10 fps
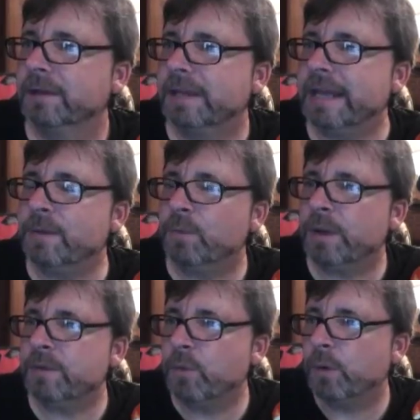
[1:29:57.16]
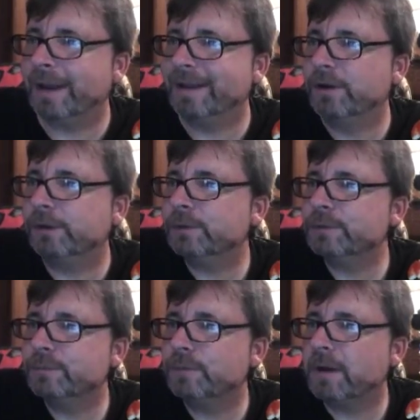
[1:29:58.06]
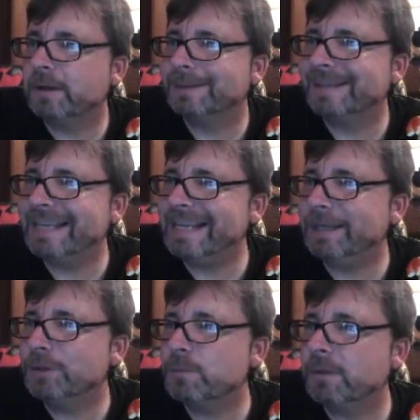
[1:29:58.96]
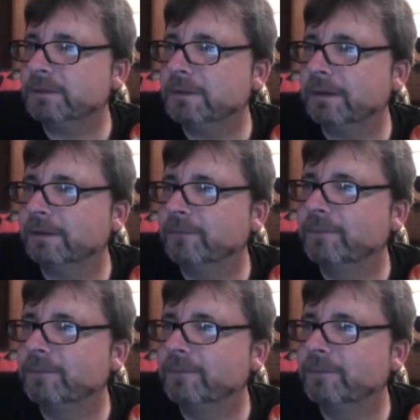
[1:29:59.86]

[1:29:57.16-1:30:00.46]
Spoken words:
Can't wait for a girl to find the key to my heart.